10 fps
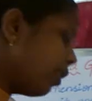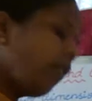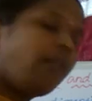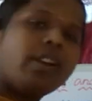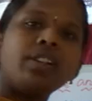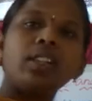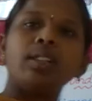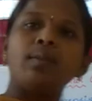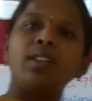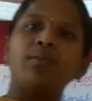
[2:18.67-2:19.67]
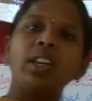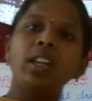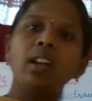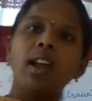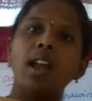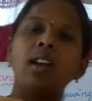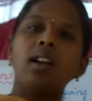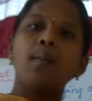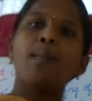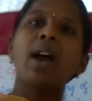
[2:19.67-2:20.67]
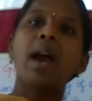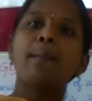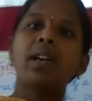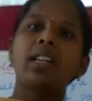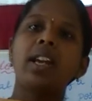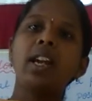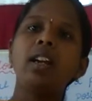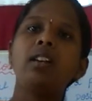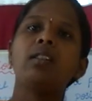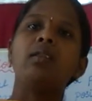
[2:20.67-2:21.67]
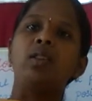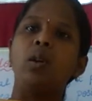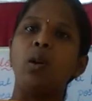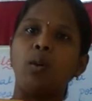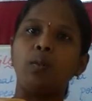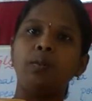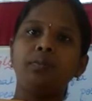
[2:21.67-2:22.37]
differences between map and a globe.